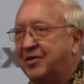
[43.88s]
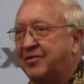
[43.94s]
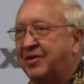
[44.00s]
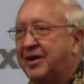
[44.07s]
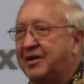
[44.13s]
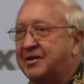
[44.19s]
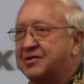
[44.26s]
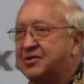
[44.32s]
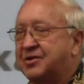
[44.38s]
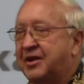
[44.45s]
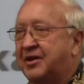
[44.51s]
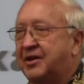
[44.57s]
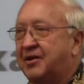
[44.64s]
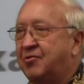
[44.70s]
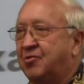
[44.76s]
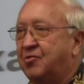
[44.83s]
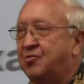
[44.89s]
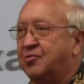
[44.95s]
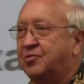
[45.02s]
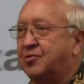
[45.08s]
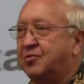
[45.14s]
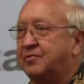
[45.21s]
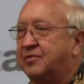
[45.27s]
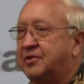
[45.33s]
We've had a steady
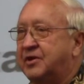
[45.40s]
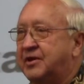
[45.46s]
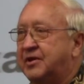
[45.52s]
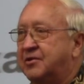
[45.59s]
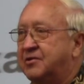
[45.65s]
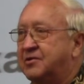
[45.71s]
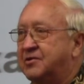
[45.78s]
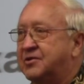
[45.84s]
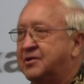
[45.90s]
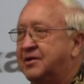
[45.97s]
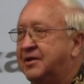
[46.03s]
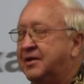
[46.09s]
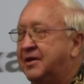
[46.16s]
growth over the years,